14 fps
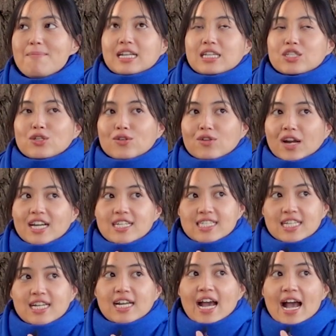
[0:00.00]
And it's
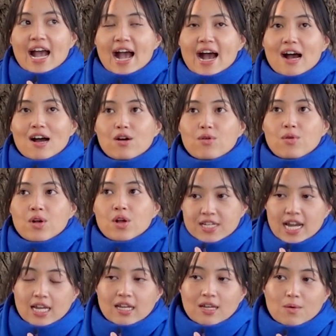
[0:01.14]
crazy how
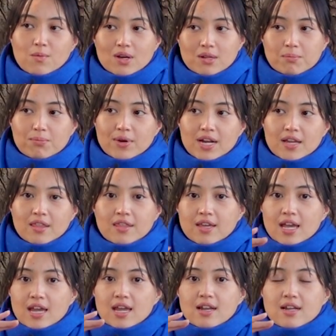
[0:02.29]
taking one breath
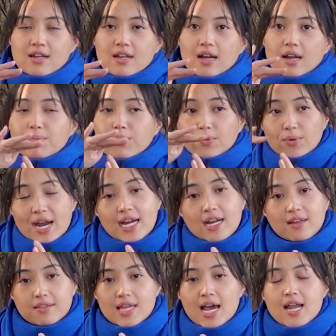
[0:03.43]
can break
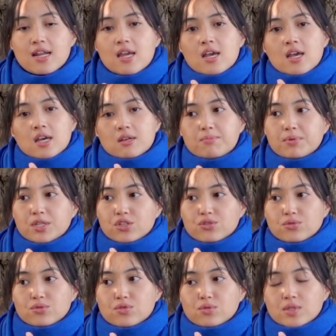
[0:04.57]
that
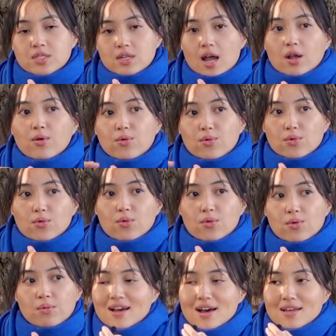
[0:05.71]
habitual cycle.
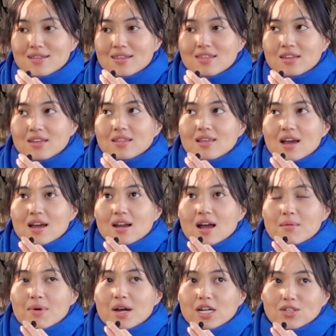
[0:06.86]
The other thing that I
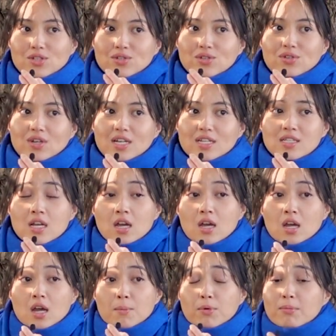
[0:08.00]
might do is
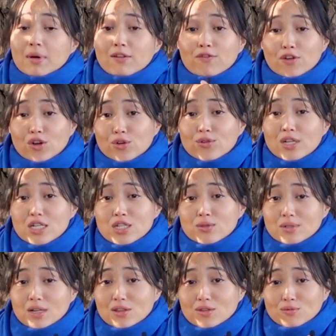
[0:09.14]
put my phone into
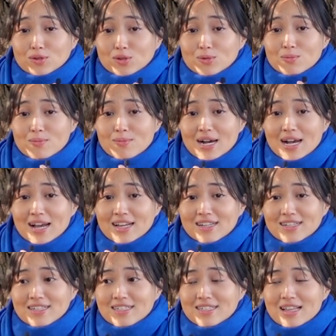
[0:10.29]
another room,
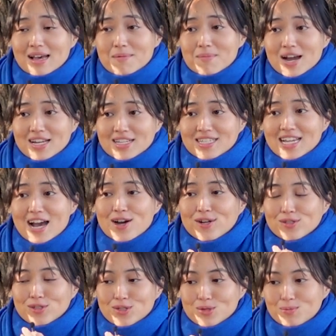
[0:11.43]
and that might
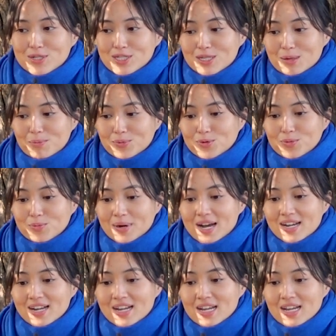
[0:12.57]
sound super simple, but